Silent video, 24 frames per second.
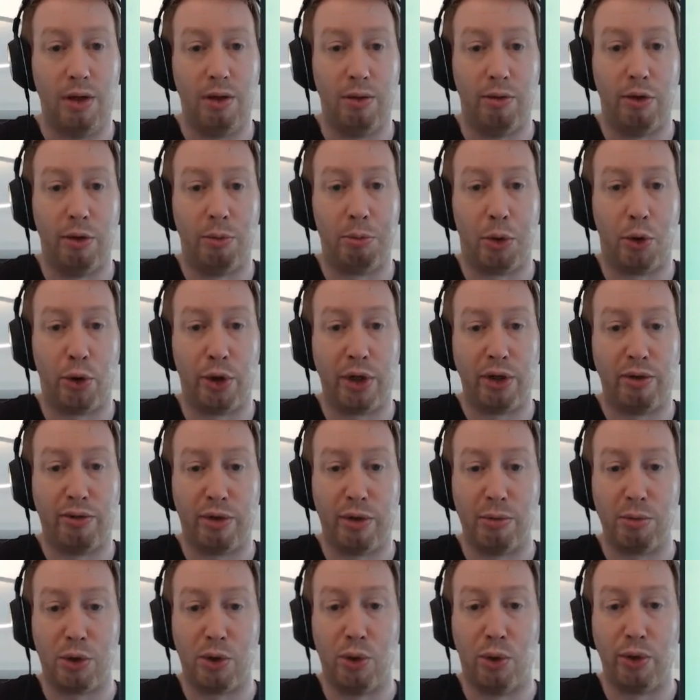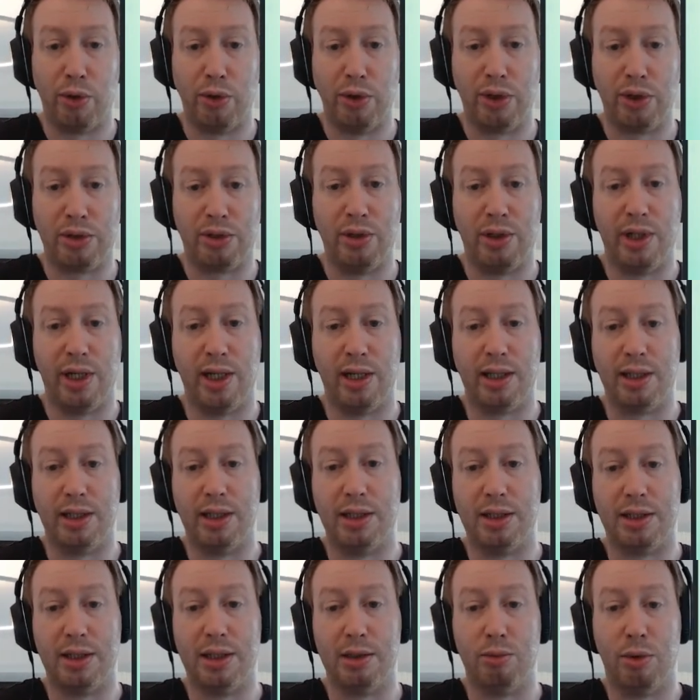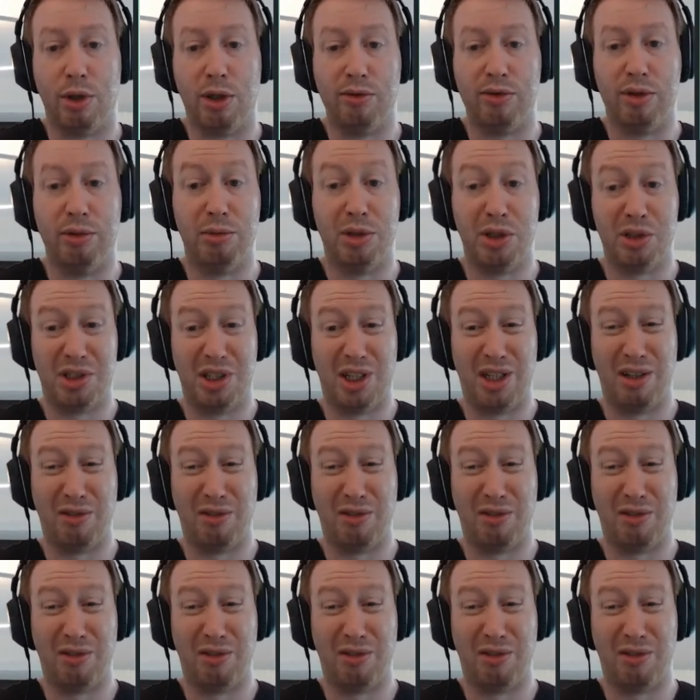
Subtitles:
Reporting from core units to delegates is one of the most